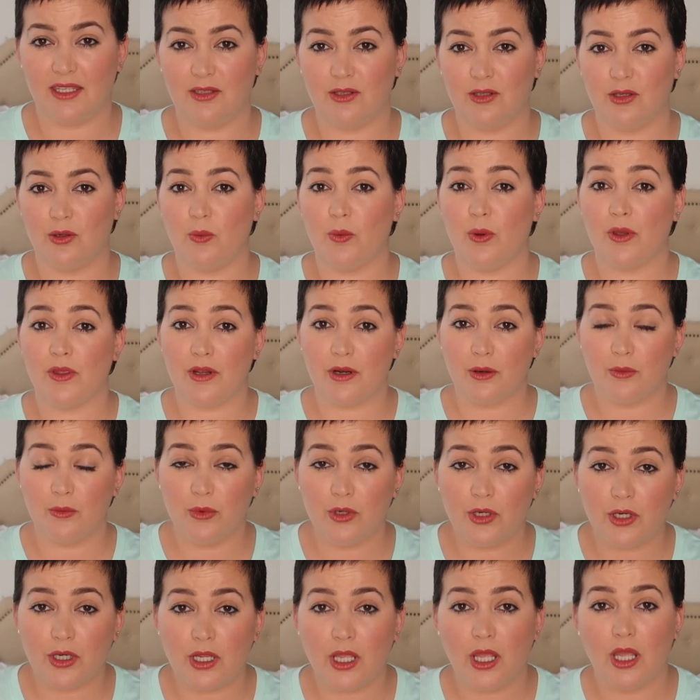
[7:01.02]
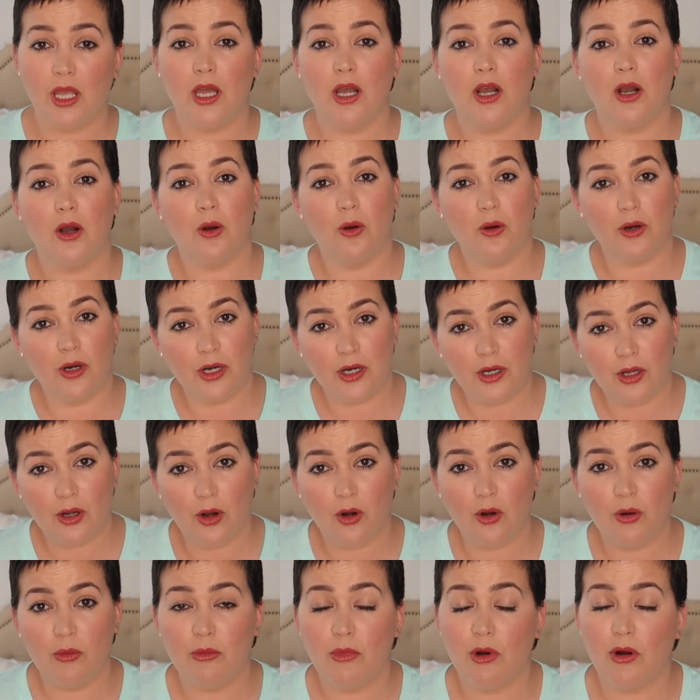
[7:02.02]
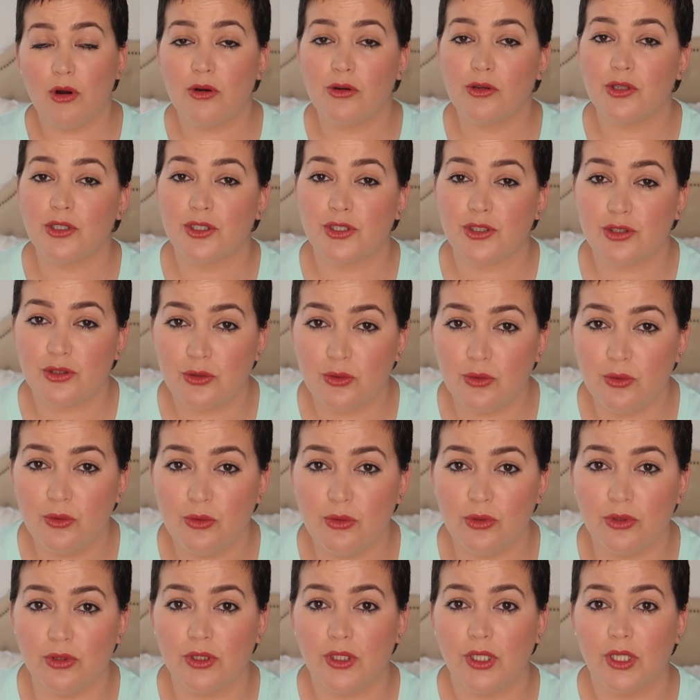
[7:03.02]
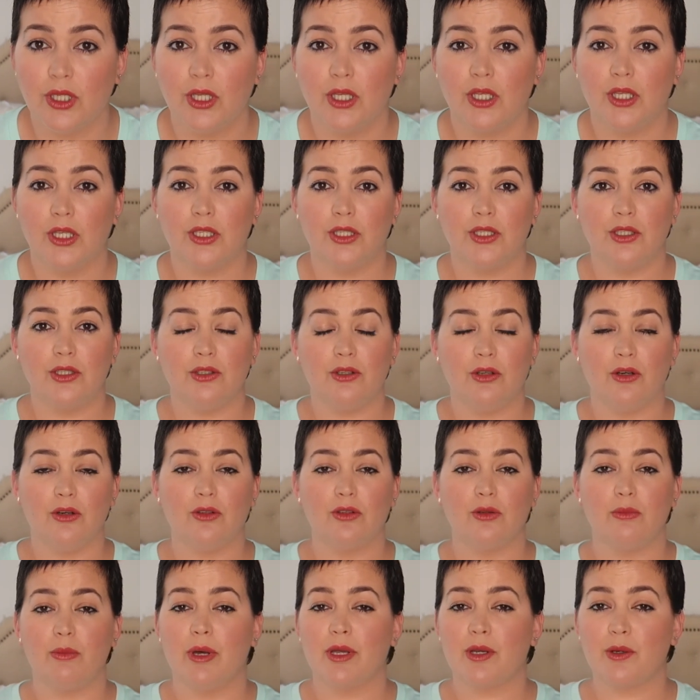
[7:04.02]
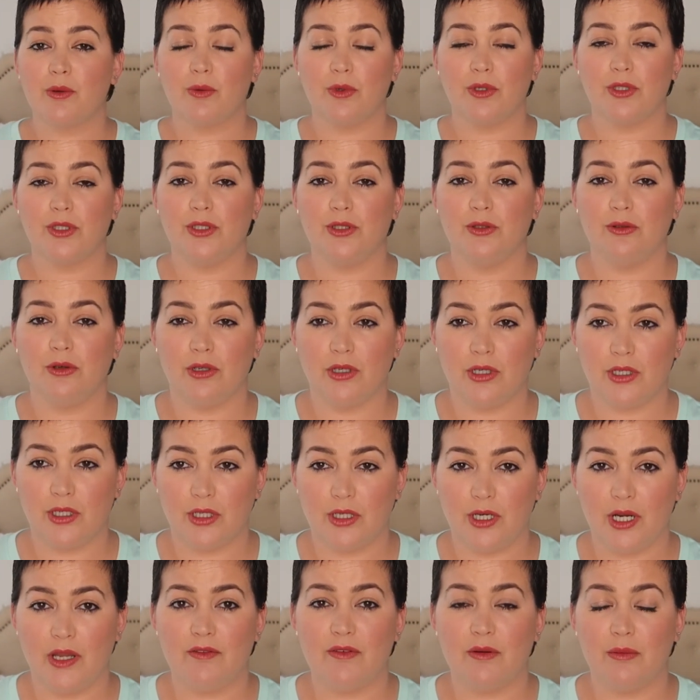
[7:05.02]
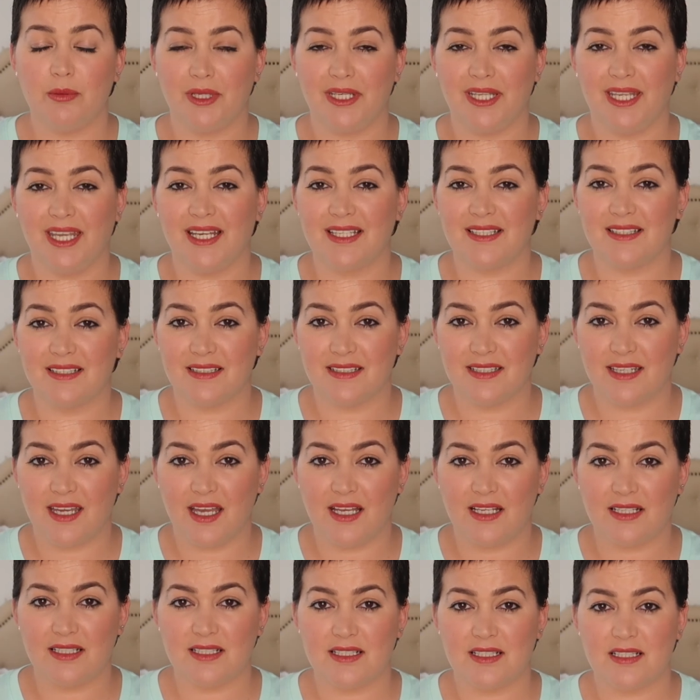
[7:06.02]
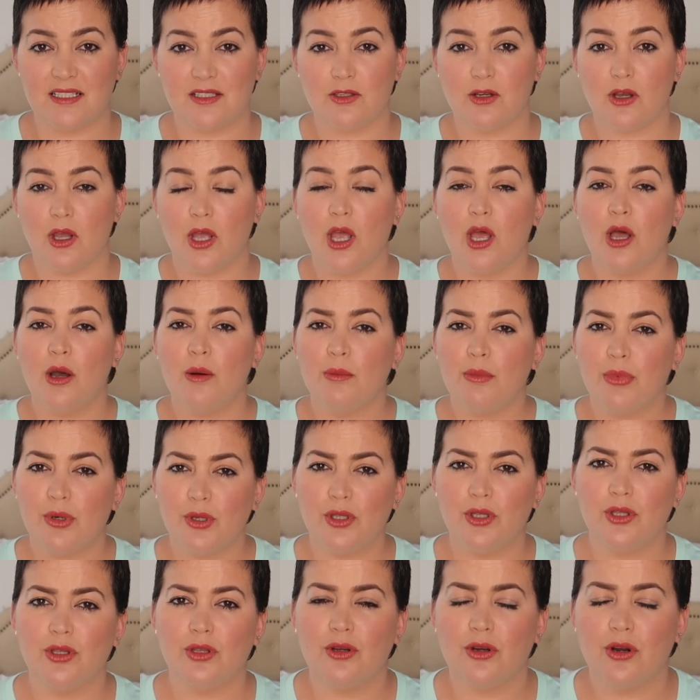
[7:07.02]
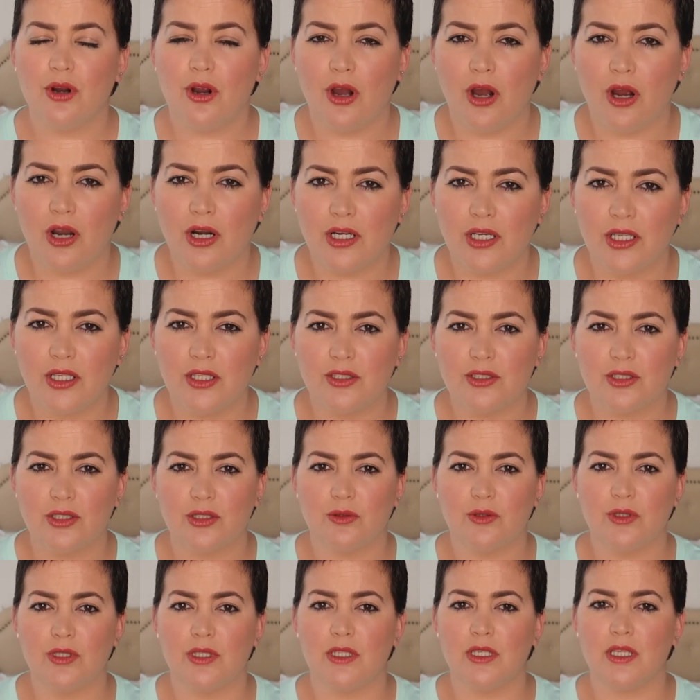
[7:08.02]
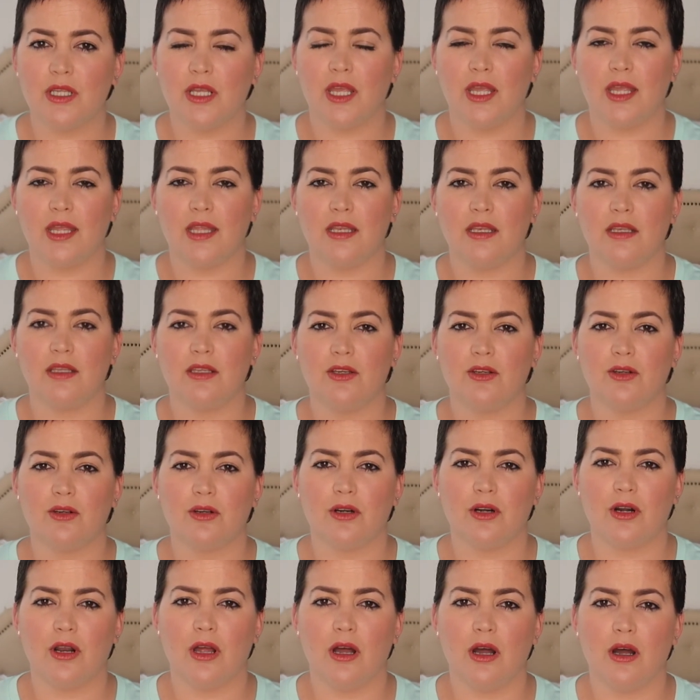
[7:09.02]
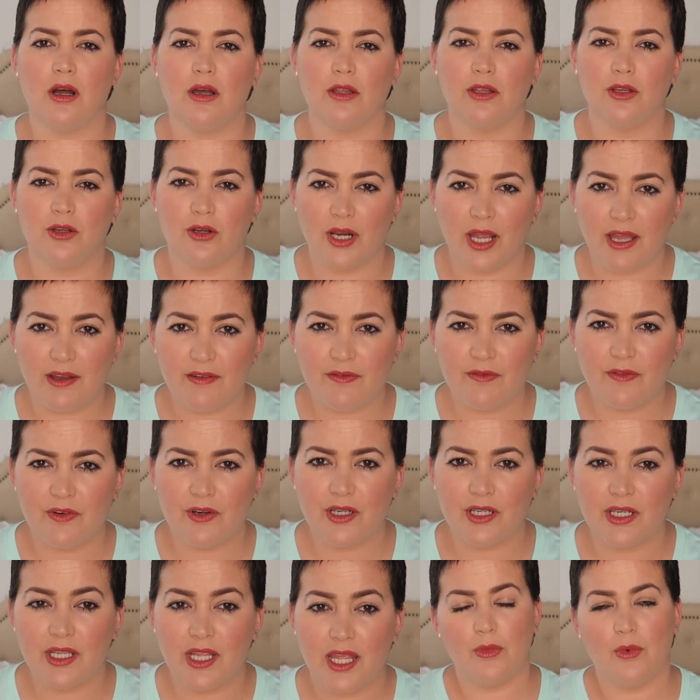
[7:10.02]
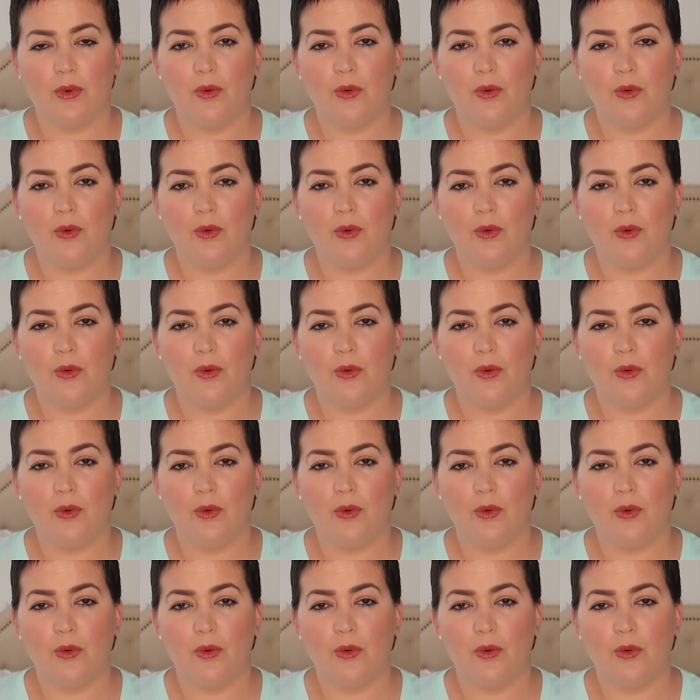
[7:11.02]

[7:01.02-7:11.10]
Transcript: you know, whether at work or at home or at school, you know, no matter where you are, everybody has a task. So put your heart into it and your uh, your effort